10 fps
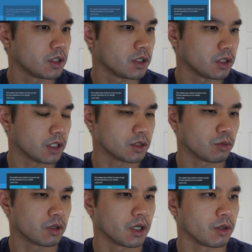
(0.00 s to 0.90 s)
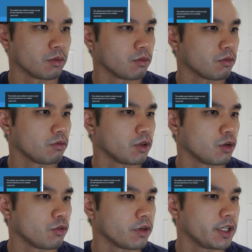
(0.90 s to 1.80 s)
And that's where I went
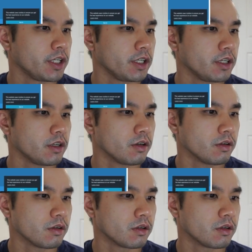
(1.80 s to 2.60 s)
over here.